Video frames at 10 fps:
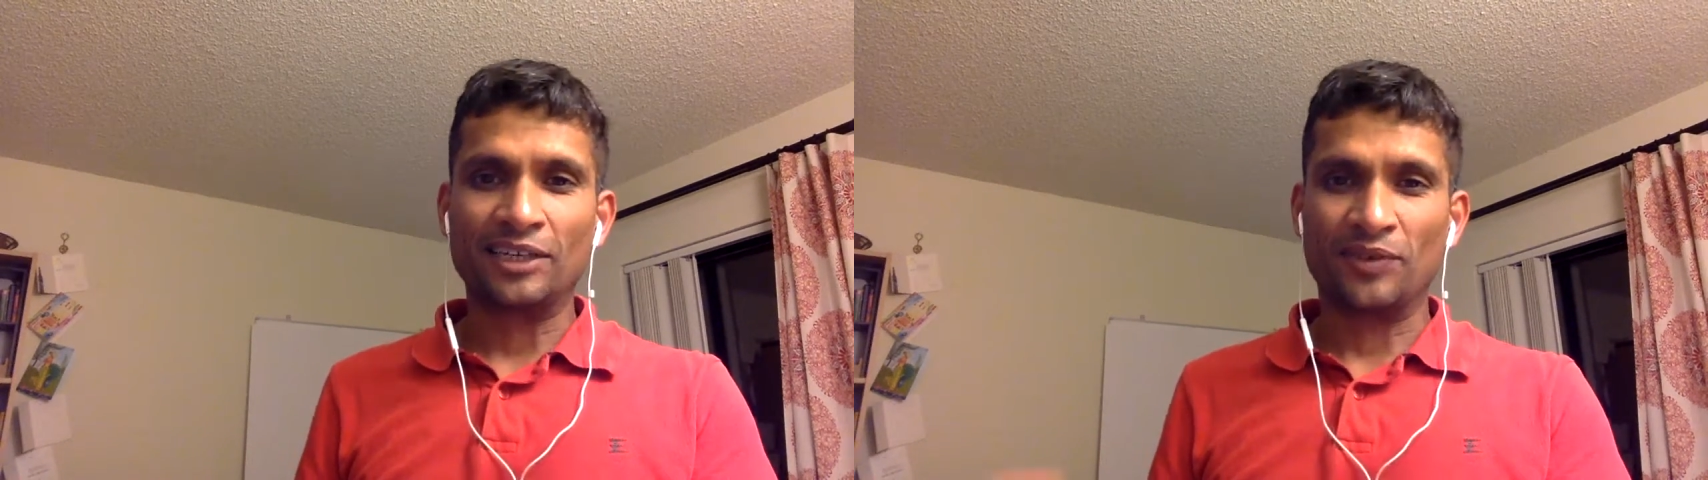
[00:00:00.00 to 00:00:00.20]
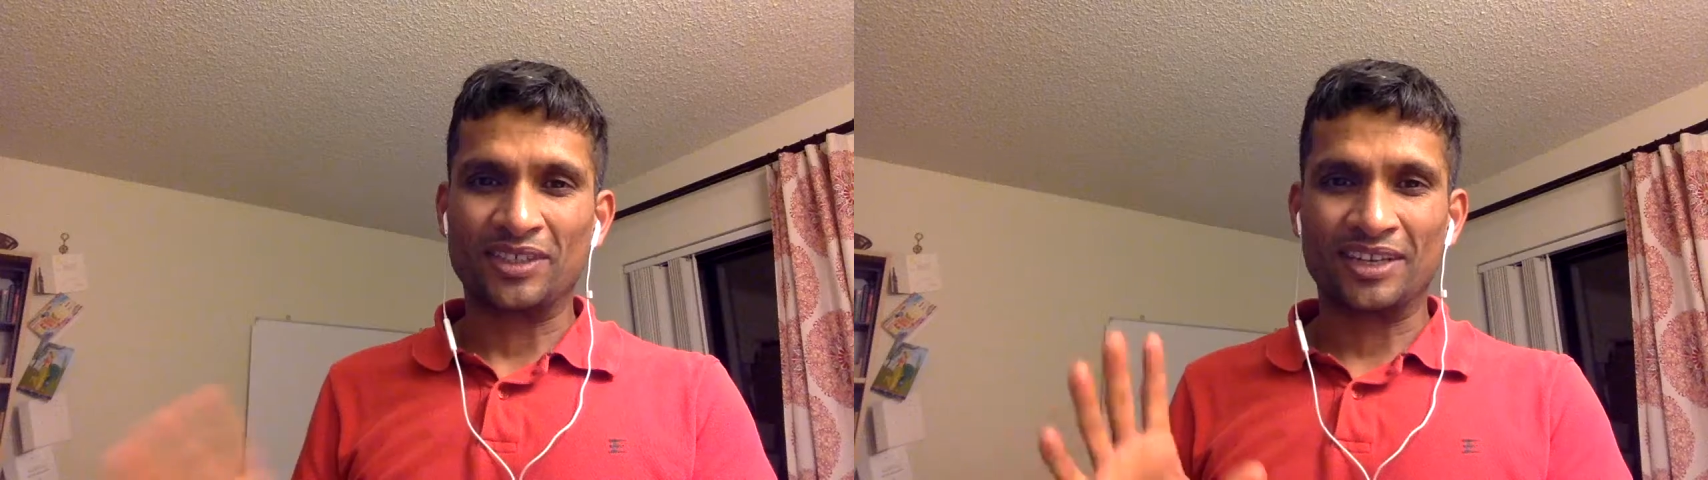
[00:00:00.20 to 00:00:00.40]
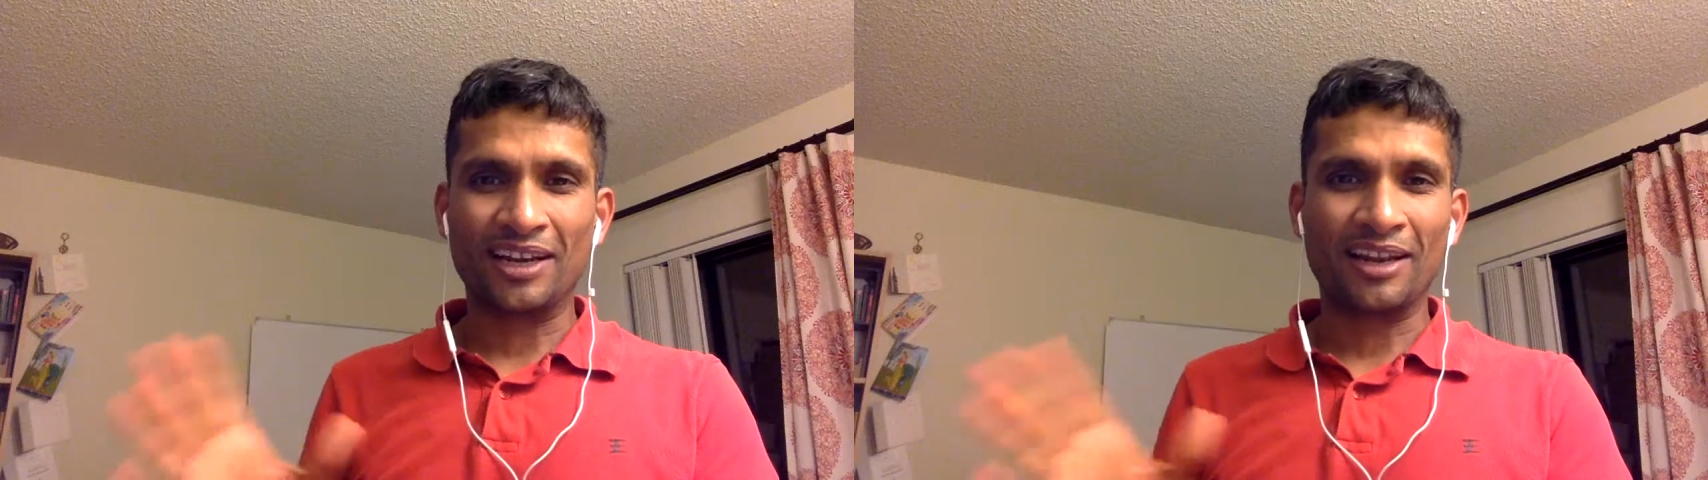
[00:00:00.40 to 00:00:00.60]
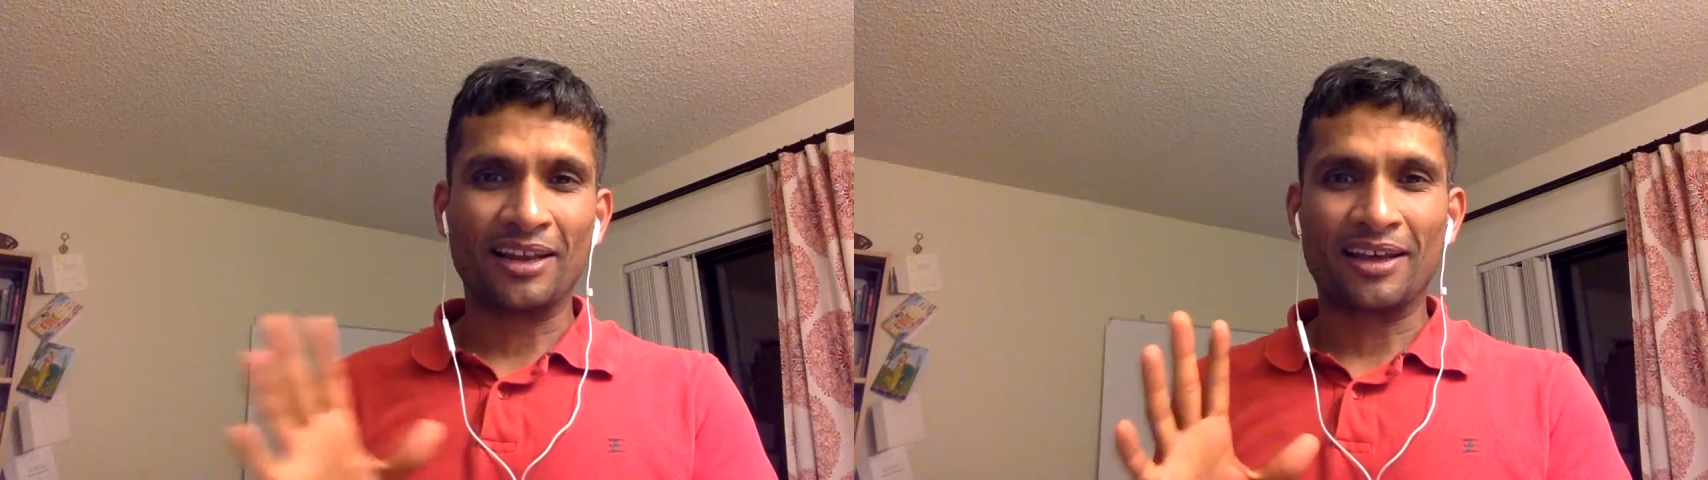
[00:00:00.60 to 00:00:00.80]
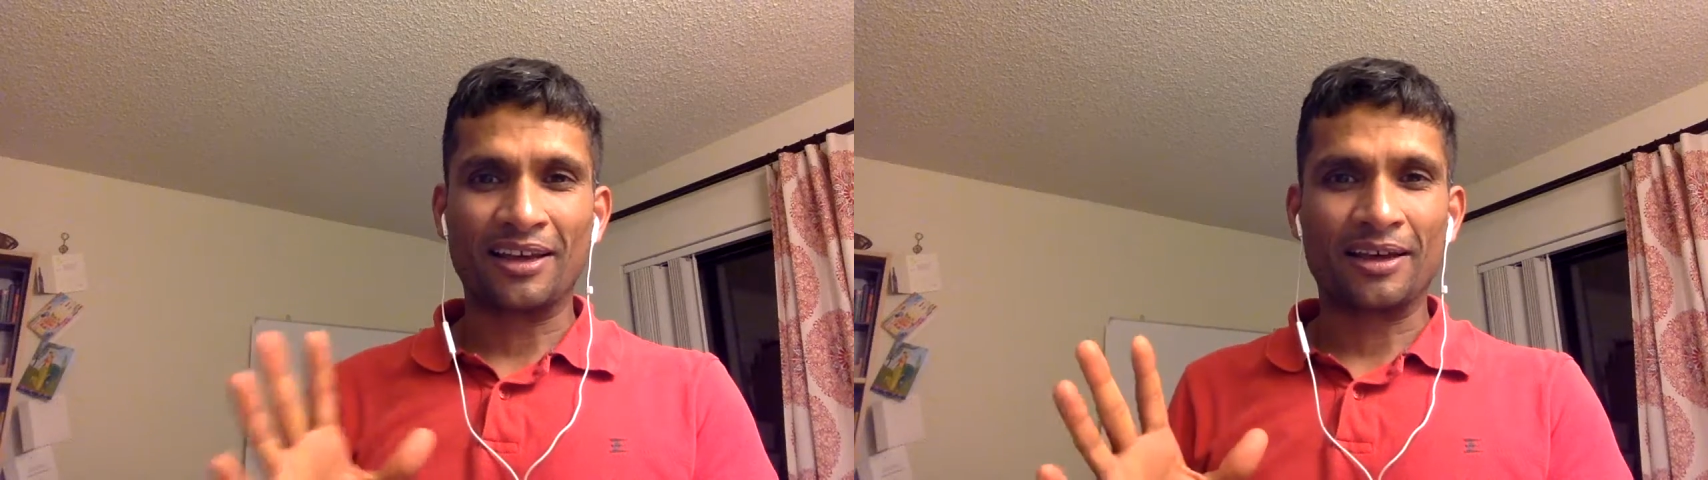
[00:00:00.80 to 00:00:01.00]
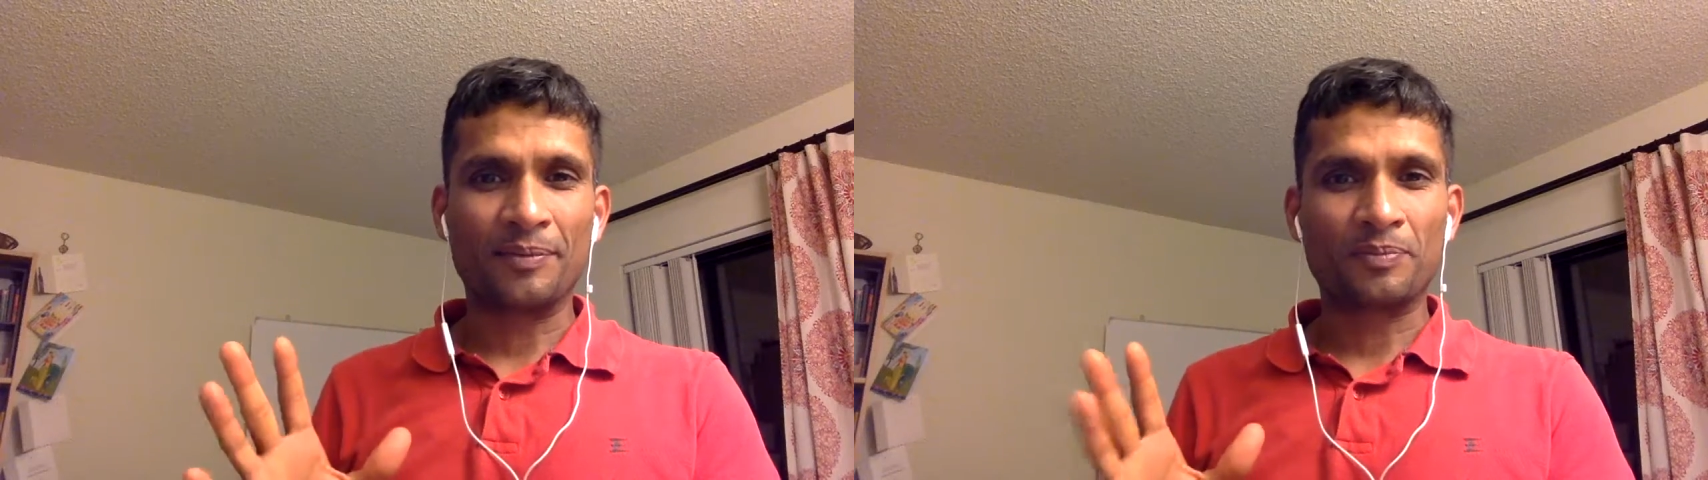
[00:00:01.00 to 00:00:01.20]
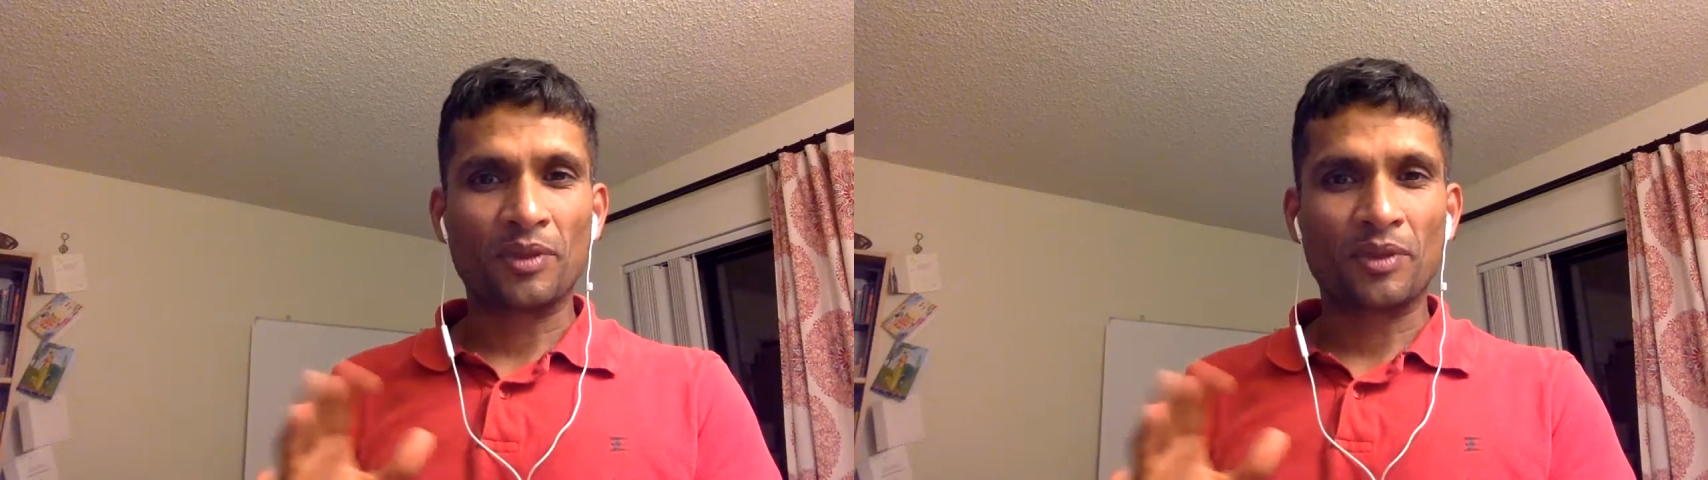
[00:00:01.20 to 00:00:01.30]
It was a little